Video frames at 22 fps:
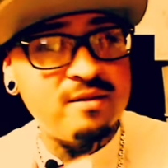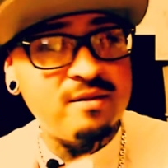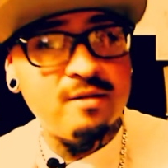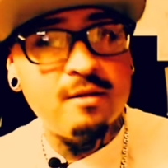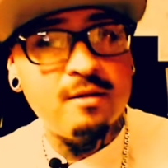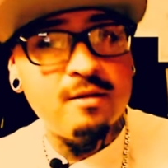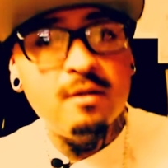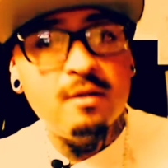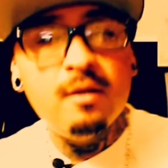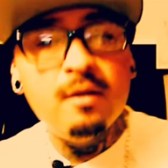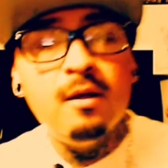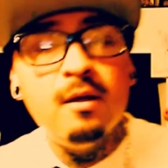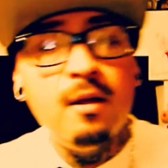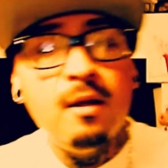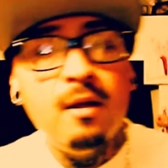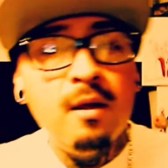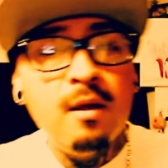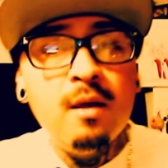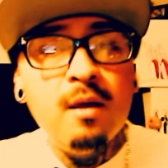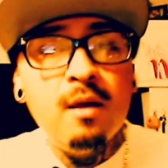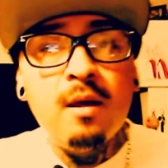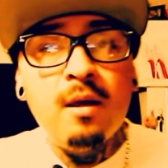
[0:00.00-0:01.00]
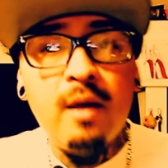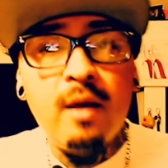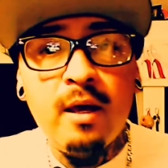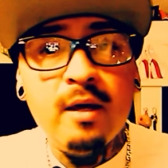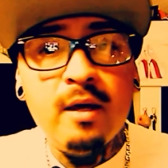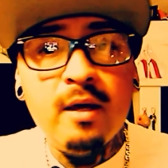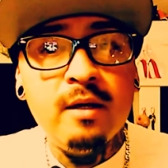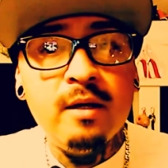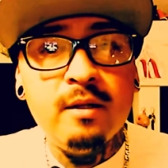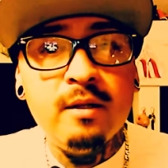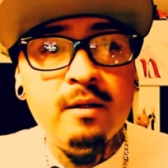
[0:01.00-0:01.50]
it,
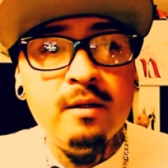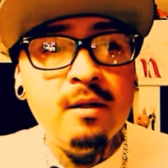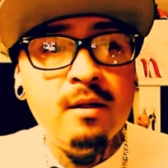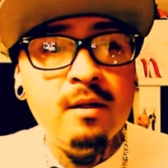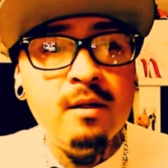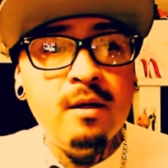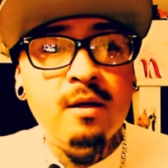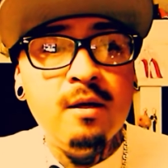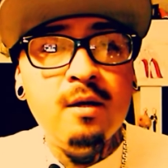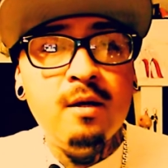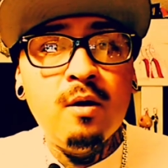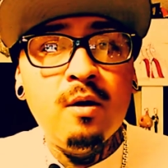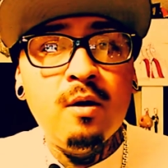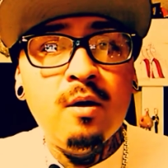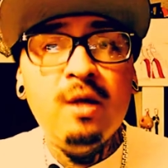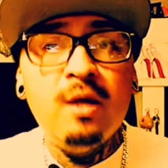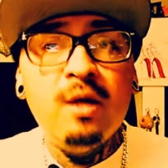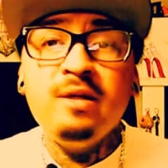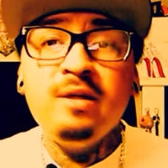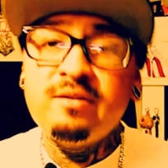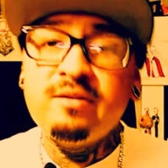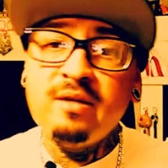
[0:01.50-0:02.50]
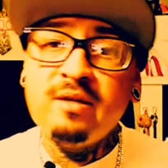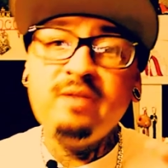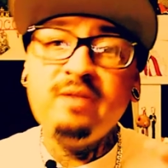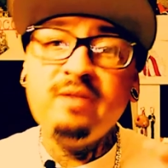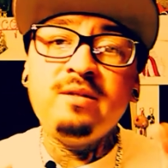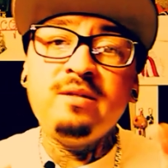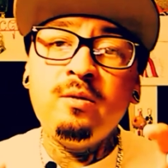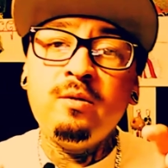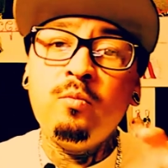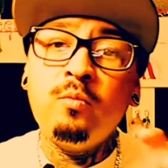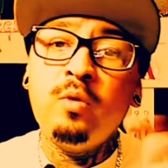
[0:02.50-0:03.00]
and it
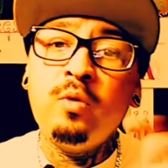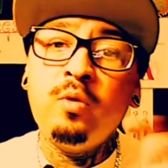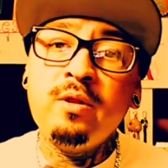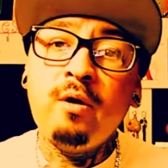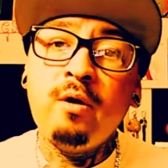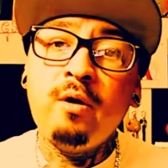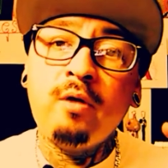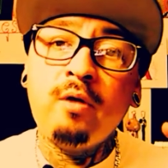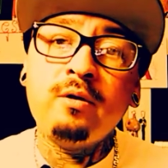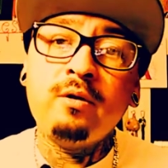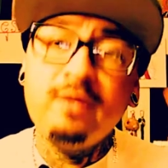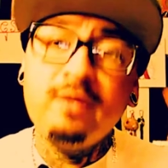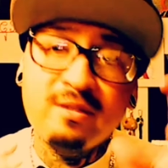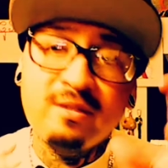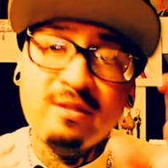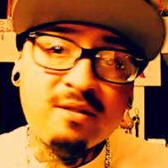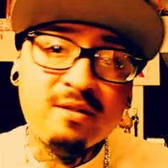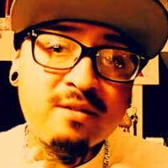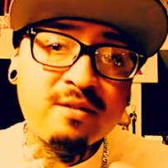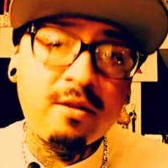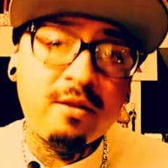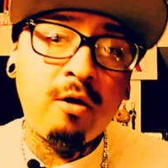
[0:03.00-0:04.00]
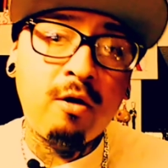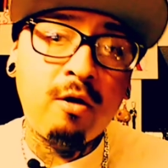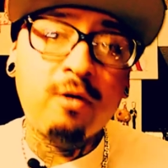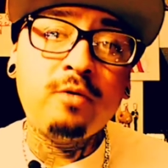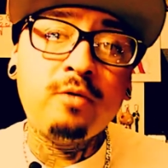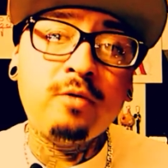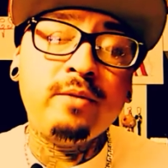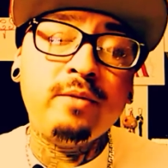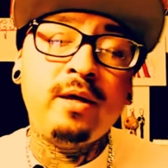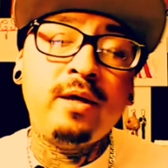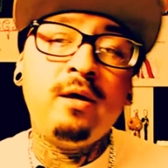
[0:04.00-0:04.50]
says in one of the articles,
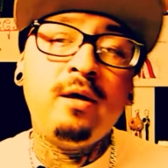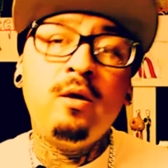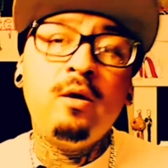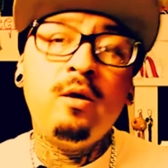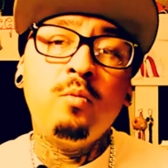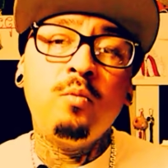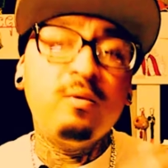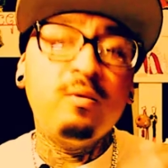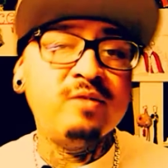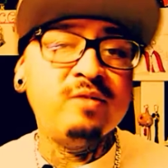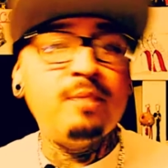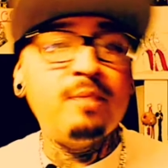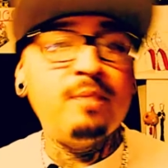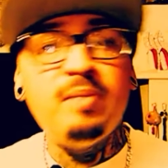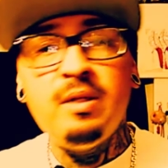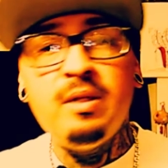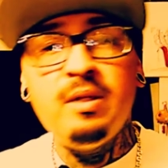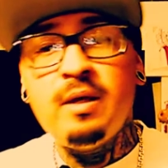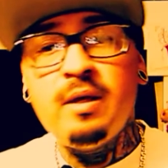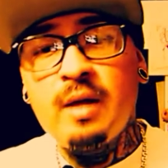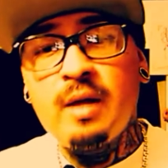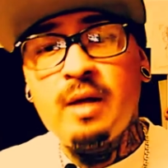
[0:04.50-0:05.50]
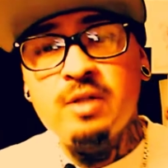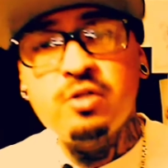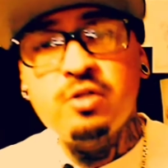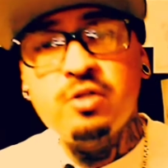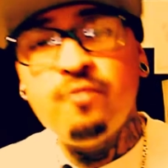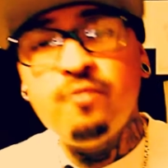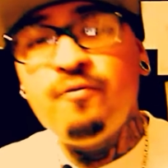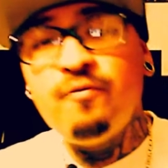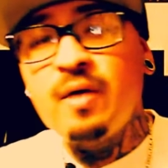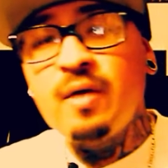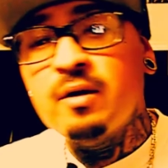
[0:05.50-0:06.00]
that Riverside PD
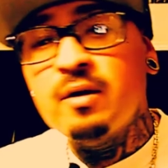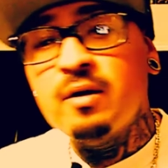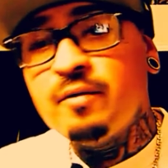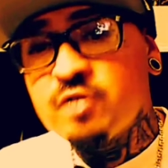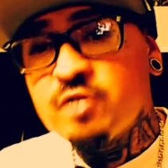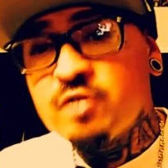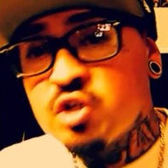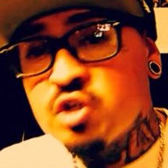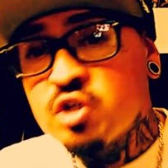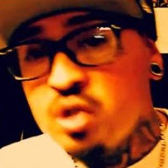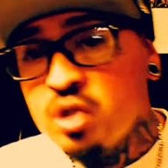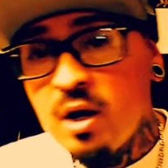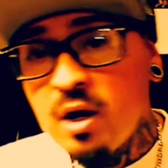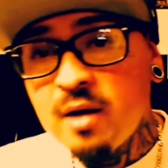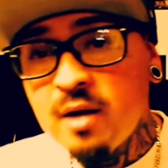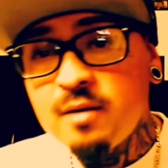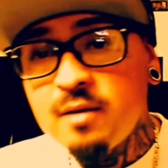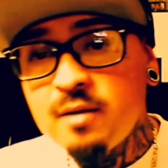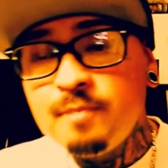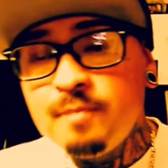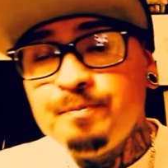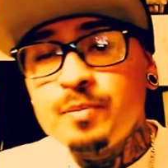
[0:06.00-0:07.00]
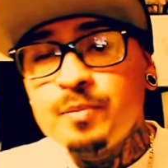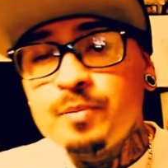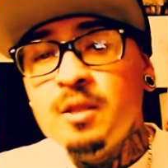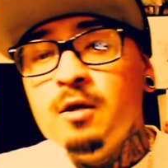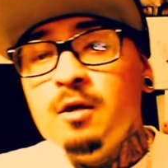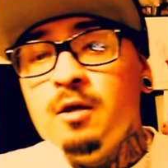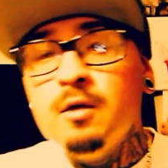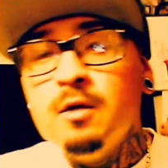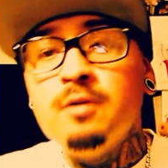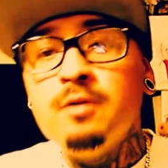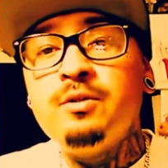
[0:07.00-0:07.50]
actually fired off a shot
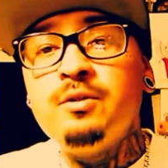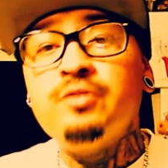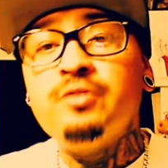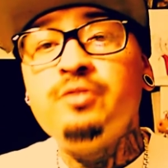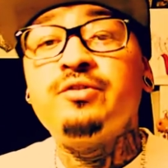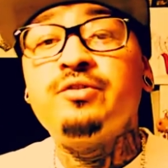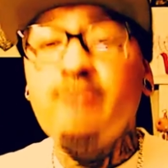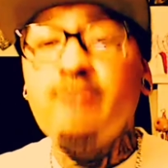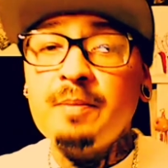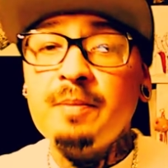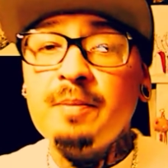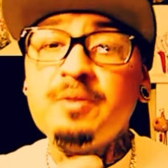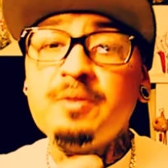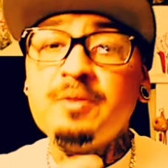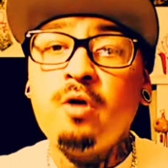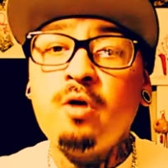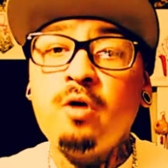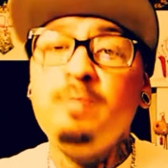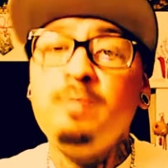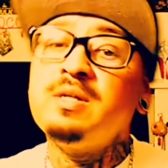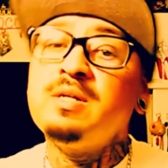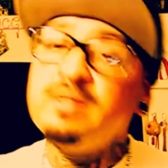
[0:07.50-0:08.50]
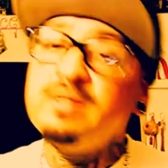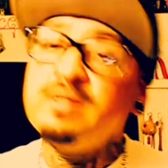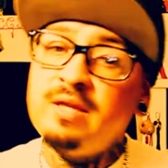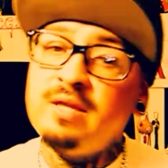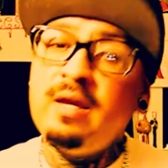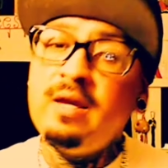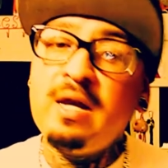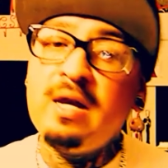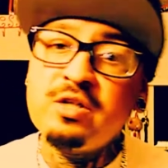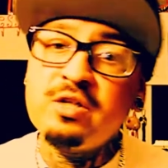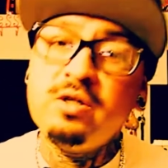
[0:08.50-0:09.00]
to stop this car because
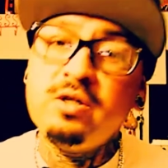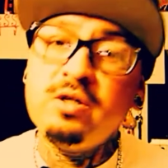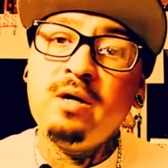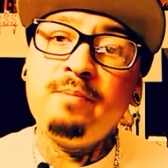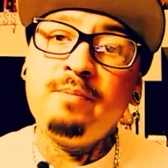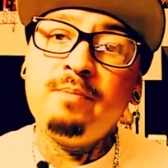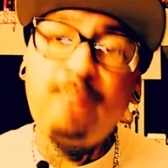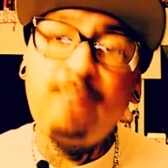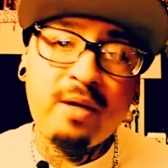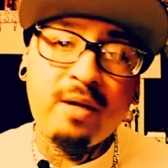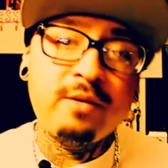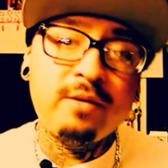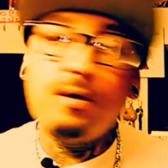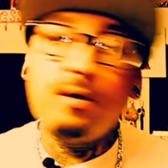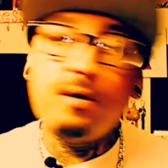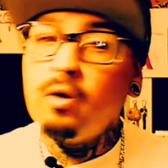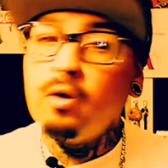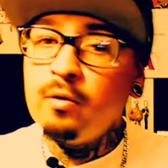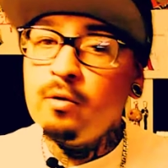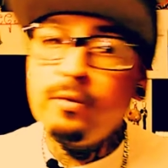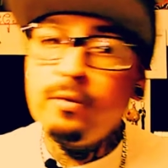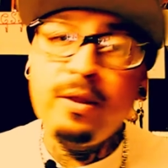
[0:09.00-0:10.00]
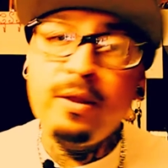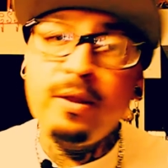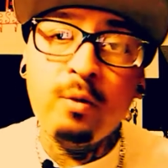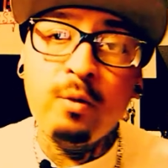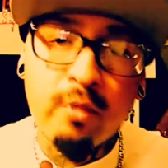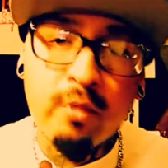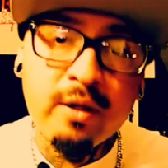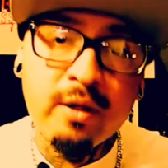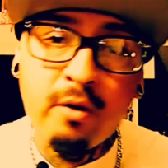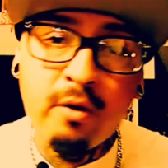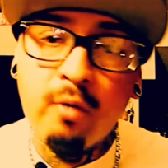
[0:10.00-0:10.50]
they actually got back in the car, or they
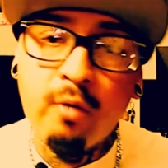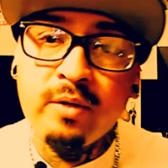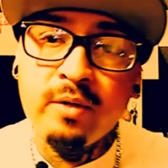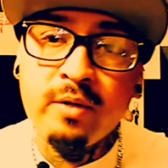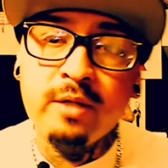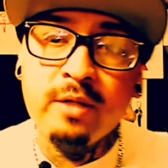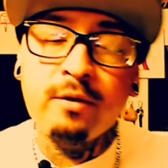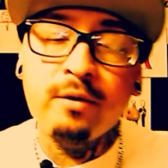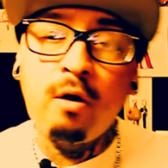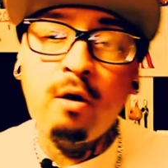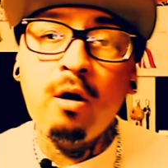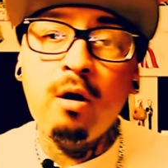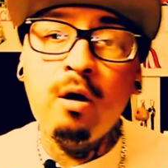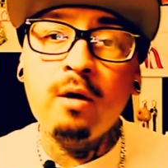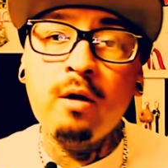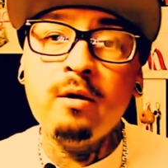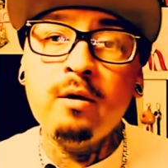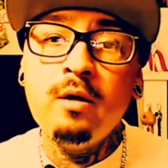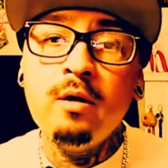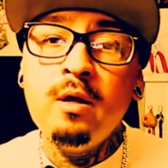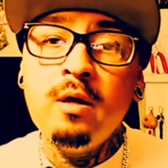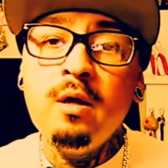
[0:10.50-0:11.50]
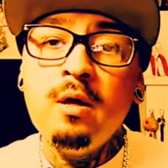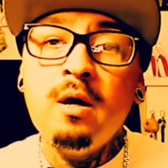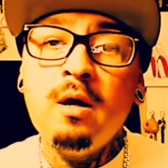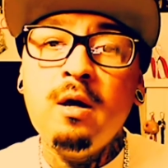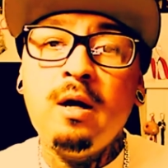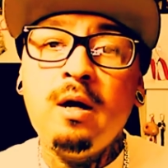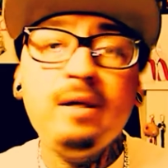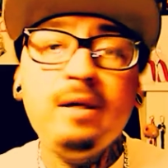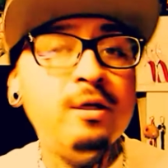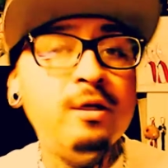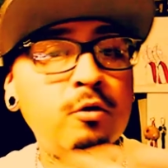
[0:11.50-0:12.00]
were already in the car.
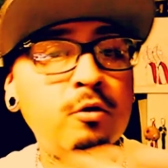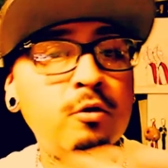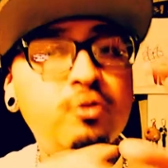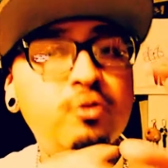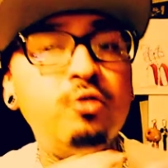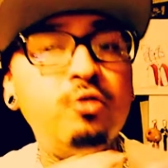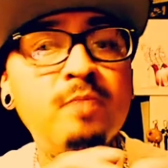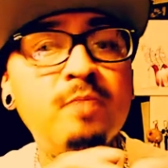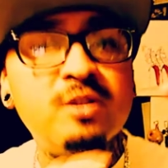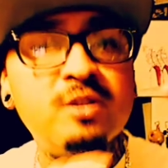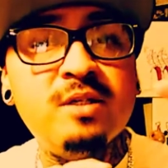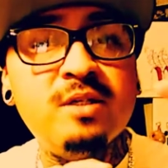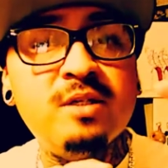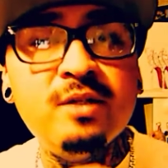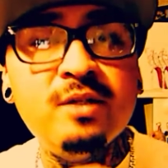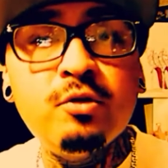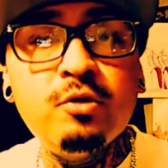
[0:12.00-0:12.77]
I didn't go too much